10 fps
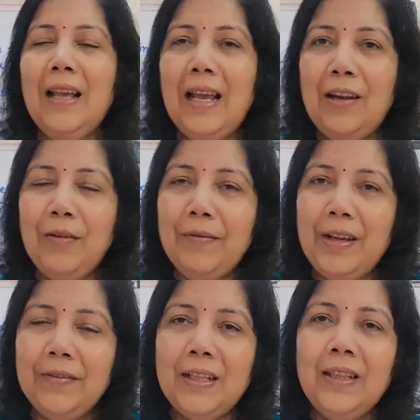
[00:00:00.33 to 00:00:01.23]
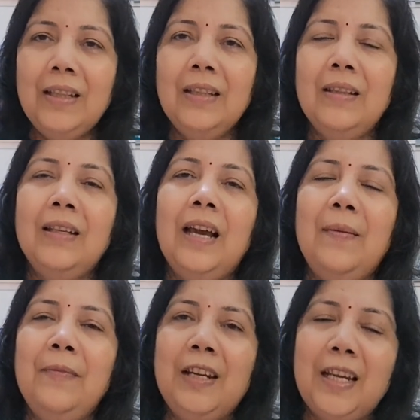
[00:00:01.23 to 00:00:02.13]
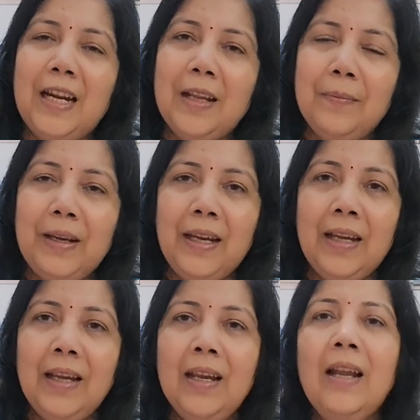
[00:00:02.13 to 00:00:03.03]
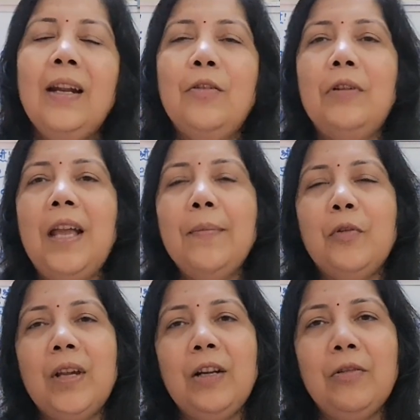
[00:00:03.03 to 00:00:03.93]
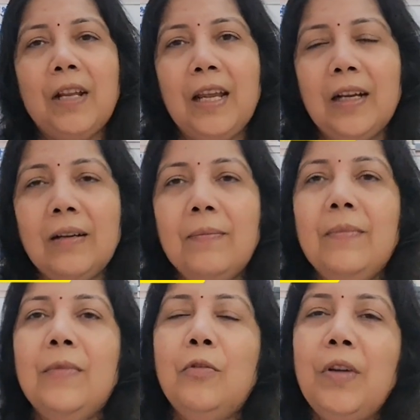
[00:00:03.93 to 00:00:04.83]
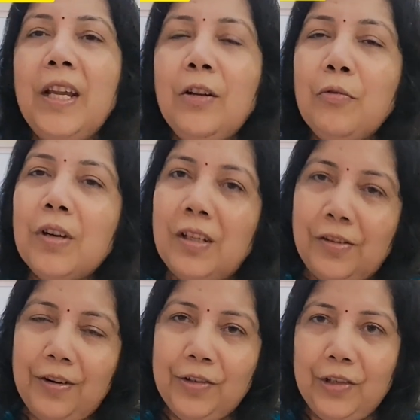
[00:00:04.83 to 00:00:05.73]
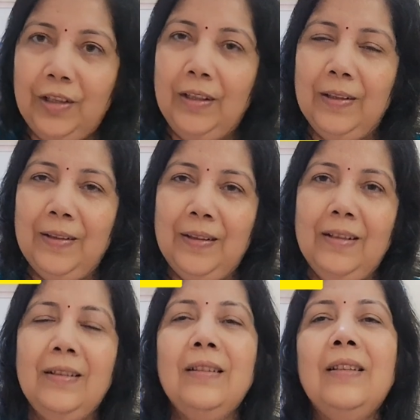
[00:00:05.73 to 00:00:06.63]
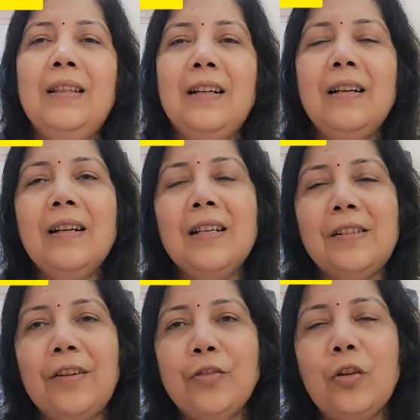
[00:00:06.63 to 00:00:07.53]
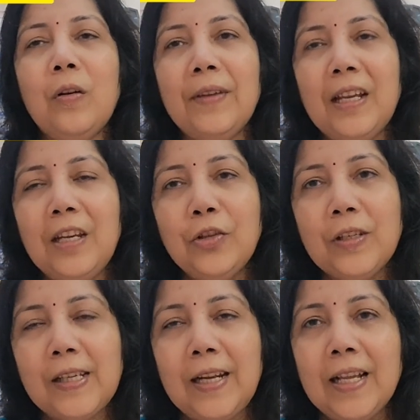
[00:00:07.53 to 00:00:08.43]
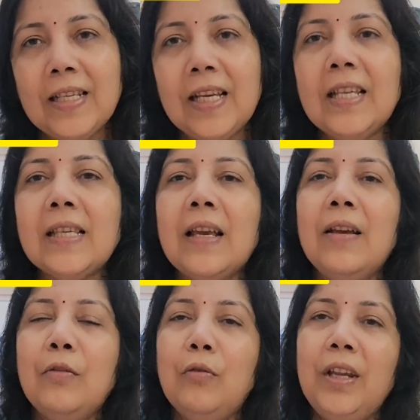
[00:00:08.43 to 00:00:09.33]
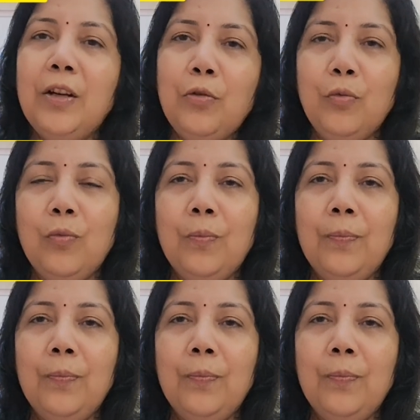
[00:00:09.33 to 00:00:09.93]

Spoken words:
Hello everyone, I am Vinaya Tembe. Today I am going to take going to construction, the construction of English sentences going to.